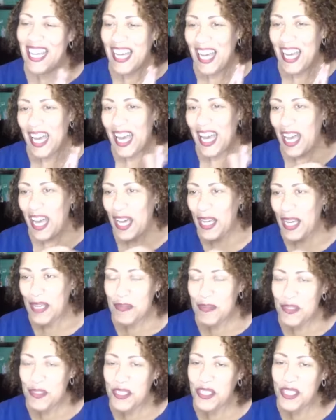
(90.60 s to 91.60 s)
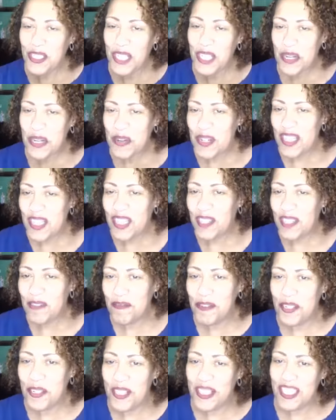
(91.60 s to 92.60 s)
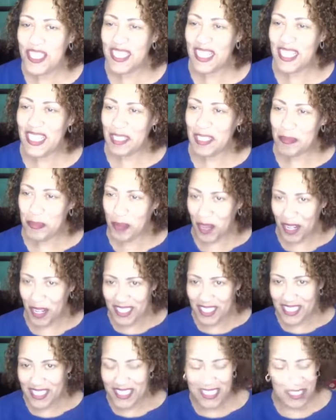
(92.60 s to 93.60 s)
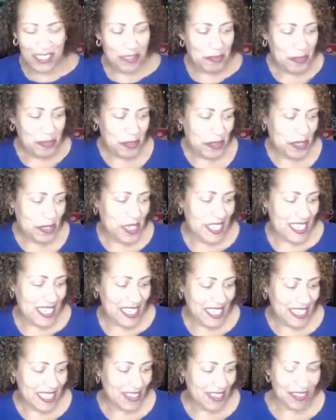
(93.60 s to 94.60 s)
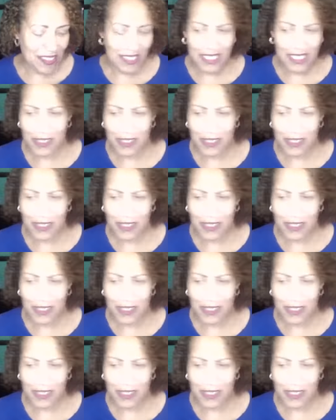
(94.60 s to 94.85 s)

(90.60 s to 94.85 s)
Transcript: I'm sharing the Royal Jelly products this morning. Or is it?